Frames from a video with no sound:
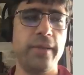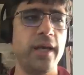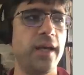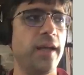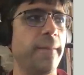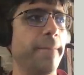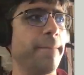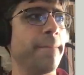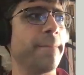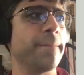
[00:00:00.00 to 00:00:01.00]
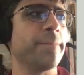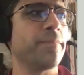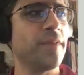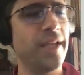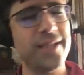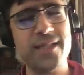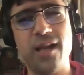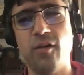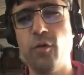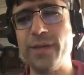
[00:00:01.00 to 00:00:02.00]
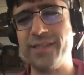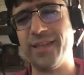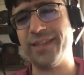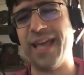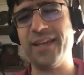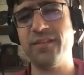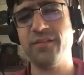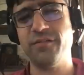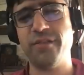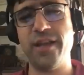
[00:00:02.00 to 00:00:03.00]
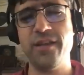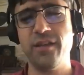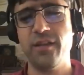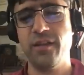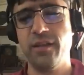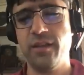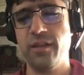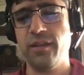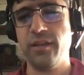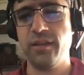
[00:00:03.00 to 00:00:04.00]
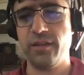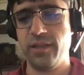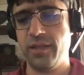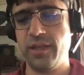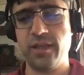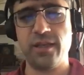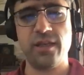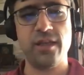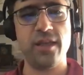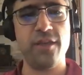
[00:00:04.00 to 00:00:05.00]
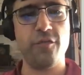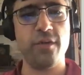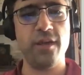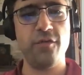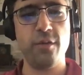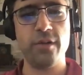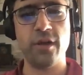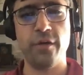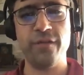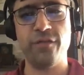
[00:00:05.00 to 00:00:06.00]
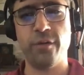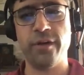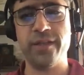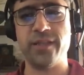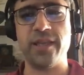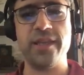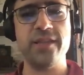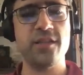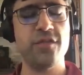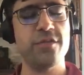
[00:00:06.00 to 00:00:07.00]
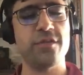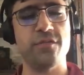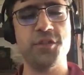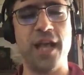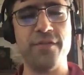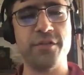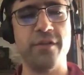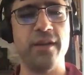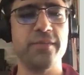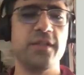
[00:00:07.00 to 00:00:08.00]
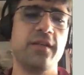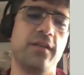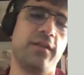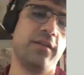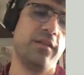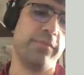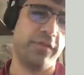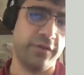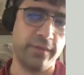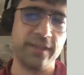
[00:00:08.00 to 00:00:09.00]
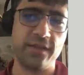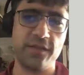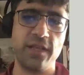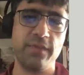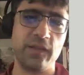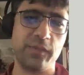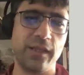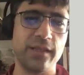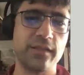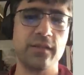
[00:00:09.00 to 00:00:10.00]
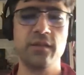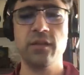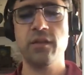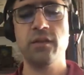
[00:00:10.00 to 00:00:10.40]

But it's not always like that, right? Uh, if, if what we're going for is the ease of use of JavaScript, performance of C plus plus,